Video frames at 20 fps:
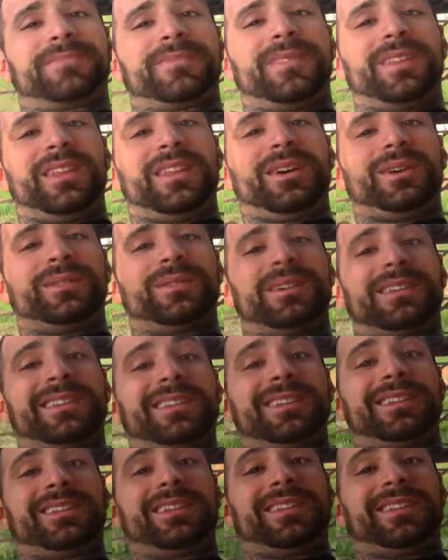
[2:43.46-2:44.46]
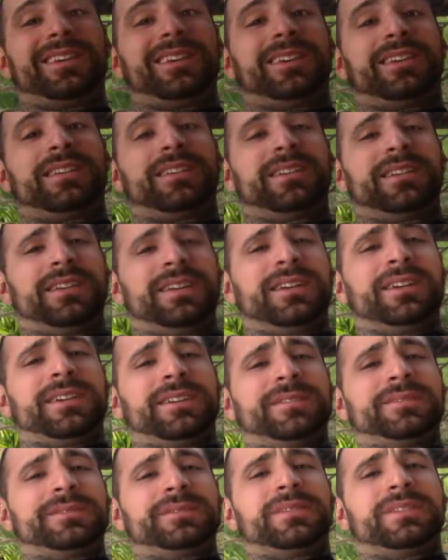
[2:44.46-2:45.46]
No, at the end of the day,
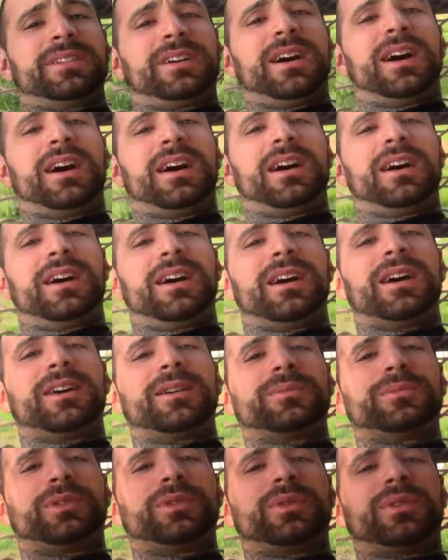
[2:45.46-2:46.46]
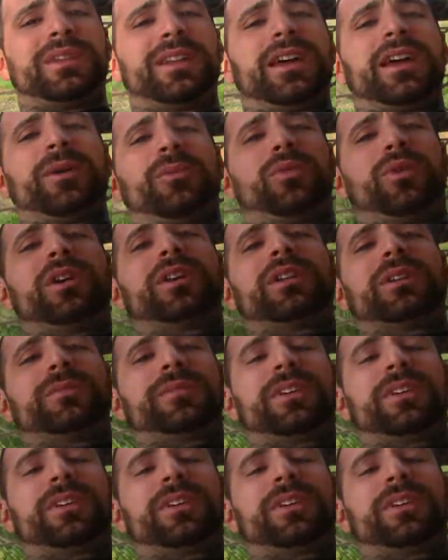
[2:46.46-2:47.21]
I'm doing damn well and